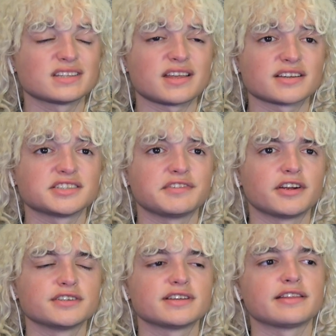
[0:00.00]
That's actually
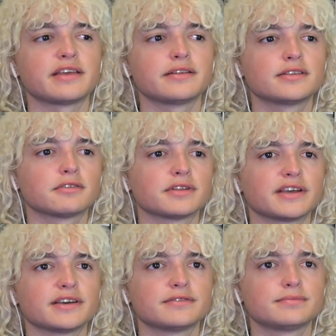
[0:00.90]
very sad. They don't
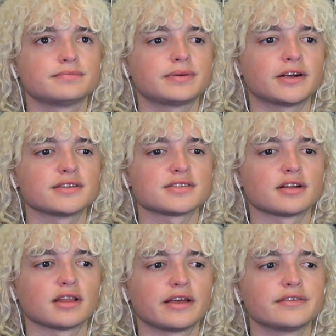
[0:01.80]
really have parents in
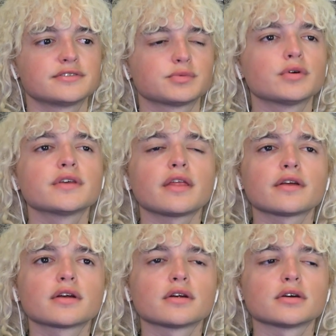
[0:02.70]
their lives. Well, the
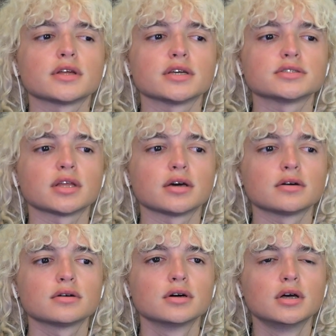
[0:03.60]
other girl does,
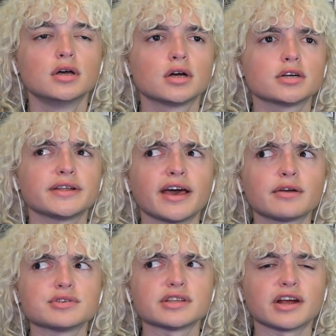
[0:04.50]
though. Her dad
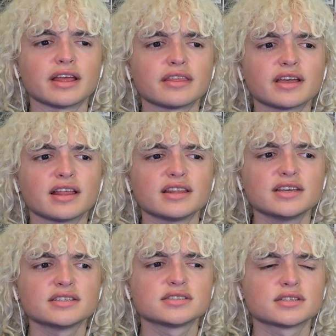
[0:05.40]
was there, I think, at
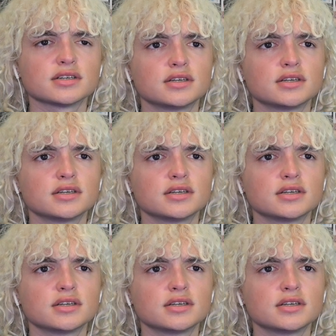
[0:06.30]
least.